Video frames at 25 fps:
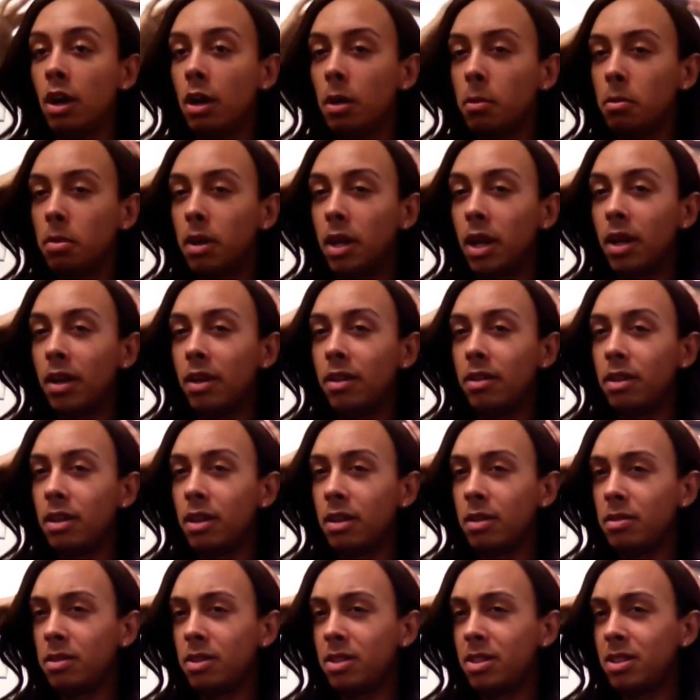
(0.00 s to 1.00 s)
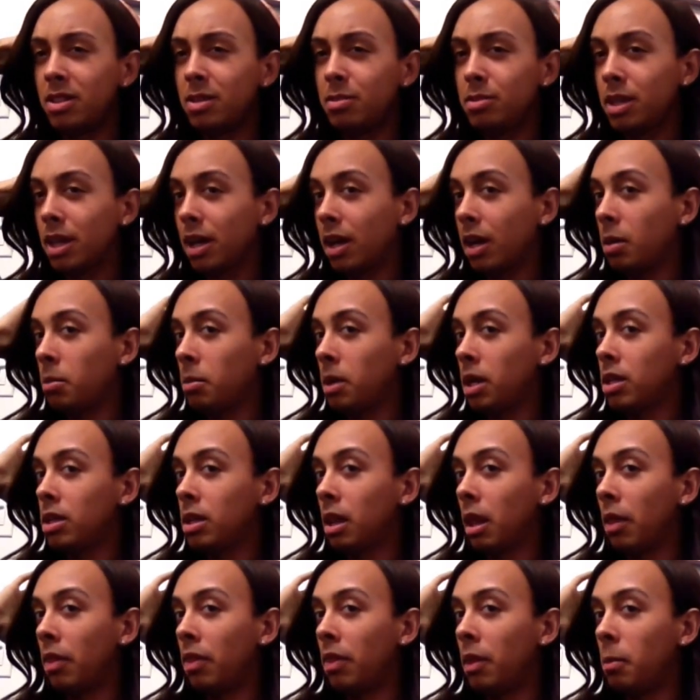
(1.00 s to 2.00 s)
but it seems like it makes
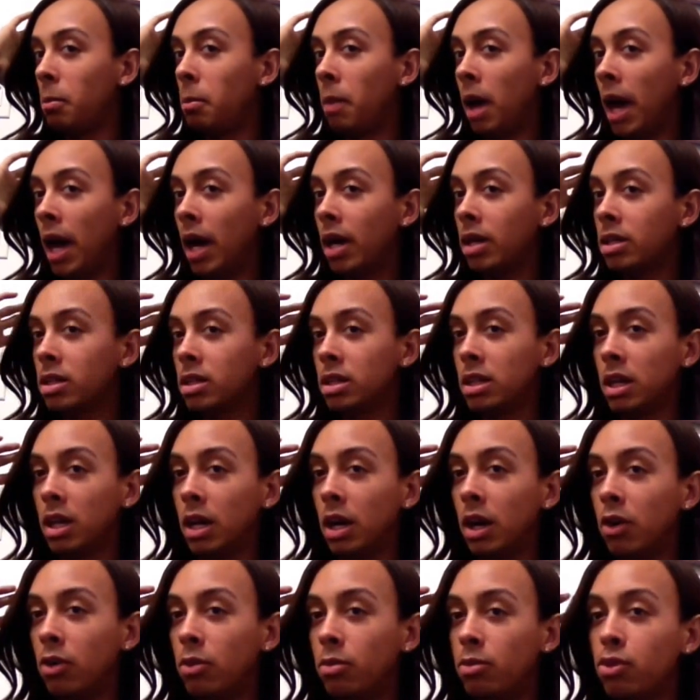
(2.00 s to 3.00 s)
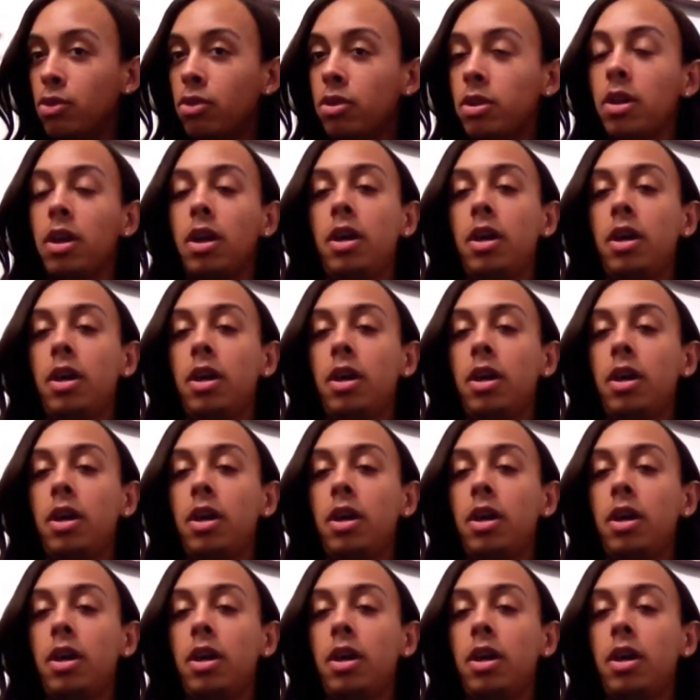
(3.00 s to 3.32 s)
the back stick out more.